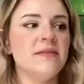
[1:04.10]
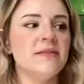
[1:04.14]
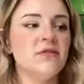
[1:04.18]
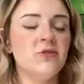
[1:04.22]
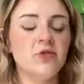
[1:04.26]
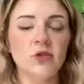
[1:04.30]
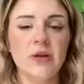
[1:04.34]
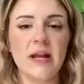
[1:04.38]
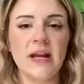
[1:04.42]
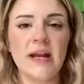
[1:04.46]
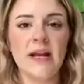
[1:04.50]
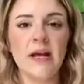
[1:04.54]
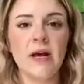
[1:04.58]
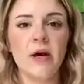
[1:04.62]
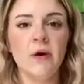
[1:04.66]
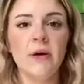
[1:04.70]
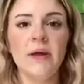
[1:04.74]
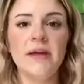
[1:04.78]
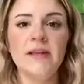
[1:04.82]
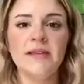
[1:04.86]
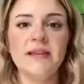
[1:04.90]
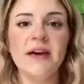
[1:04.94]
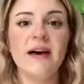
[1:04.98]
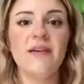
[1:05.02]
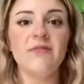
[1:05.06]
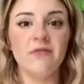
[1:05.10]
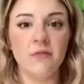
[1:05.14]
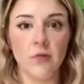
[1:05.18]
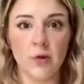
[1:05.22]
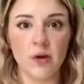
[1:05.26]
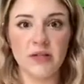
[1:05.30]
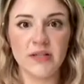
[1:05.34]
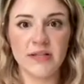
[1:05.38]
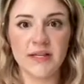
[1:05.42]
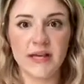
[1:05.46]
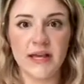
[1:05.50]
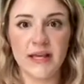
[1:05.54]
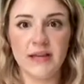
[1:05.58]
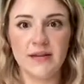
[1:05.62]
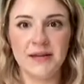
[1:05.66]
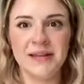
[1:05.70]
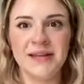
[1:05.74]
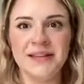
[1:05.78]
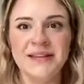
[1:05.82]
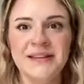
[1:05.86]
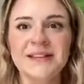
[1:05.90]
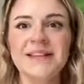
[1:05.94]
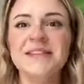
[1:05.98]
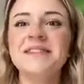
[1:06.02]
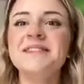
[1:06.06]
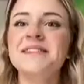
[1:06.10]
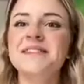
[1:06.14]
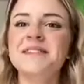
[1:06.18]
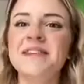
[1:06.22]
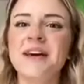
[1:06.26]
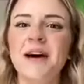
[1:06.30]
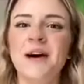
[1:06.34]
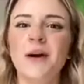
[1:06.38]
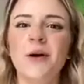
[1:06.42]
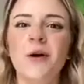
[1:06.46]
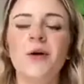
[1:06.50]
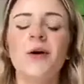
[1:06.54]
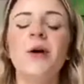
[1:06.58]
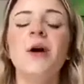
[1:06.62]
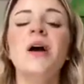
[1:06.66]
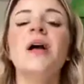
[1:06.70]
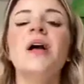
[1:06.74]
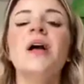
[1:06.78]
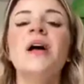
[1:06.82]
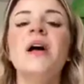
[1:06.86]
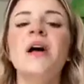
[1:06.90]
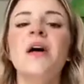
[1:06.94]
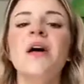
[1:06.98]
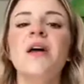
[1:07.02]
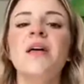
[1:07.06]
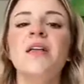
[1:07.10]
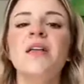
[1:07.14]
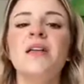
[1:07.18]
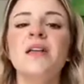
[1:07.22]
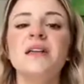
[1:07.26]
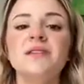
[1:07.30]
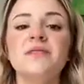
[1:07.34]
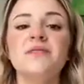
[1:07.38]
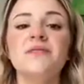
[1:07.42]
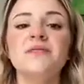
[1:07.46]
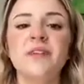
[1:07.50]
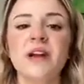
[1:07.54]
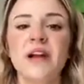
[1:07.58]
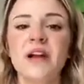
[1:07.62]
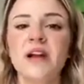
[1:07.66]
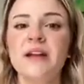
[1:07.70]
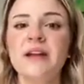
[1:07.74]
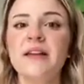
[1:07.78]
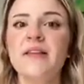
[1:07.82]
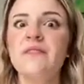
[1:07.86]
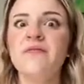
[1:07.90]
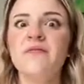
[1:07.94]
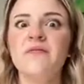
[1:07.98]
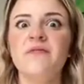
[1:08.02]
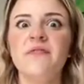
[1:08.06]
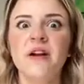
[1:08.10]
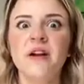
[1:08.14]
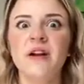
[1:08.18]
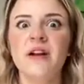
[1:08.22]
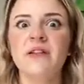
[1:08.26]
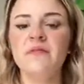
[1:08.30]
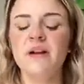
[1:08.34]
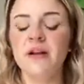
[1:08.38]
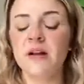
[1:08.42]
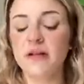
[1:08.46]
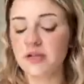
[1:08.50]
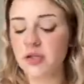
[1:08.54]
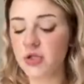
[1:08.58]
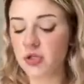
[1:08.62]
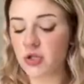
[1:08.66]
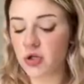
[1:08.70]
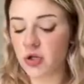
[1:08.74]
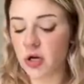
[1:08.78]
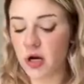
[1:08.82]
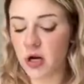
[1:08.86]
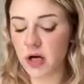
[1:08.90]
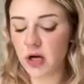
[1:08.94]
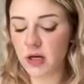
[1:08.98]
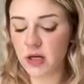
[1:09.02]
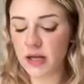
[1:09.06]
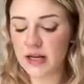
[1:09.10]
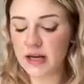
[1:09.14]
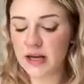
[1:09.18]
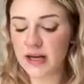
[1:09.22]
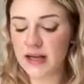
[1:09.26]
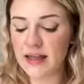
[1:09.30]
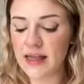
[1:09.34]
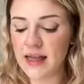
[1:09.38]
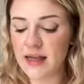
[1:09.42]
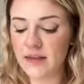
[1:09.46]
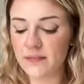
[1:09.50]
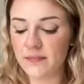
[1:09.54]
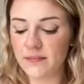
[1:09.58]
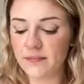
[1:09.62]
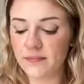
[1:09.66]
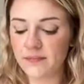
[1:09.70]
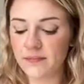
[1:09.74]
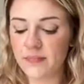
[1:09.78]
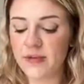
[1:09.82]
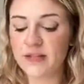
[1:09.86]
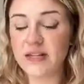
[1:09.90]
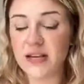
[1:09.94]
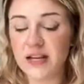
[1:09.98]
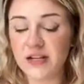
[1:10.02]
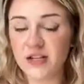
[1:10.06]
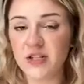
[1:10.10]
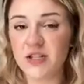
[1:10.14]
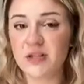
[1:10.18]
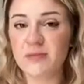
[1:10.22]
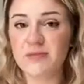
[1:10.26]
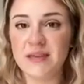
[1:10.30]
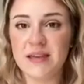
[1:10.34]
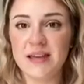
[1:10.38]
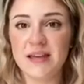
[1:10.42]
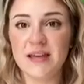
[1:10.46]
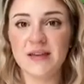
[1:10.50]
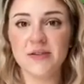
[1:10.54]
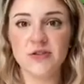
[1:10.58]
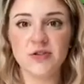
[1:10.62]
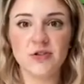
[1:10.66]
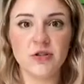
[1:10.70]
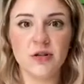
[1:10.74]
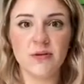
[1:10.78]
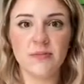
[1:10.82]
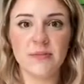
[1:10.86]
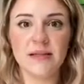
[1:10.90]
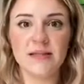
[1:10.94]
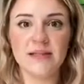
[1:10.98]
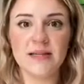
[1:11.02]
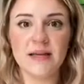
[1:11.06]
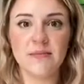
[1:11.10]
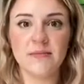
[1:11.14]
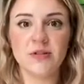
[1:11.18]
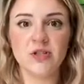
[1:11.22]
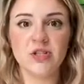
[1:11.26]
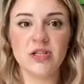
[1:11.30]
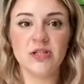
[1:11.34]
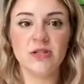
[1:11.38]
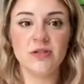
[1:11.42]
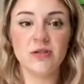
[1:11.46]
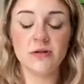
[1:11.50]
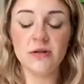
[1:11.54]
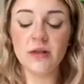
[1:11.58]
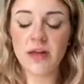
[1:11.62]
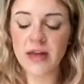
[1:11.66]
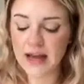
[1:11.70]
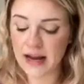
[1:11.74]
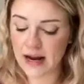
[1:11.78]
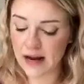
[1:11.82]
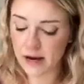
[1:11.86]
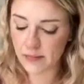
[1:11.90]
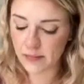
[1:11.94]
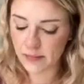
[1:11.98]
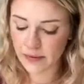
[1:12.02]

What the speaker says: Drano is at 14. So it is very, very, very strong, and it can potentially be extremely damaging to the hair.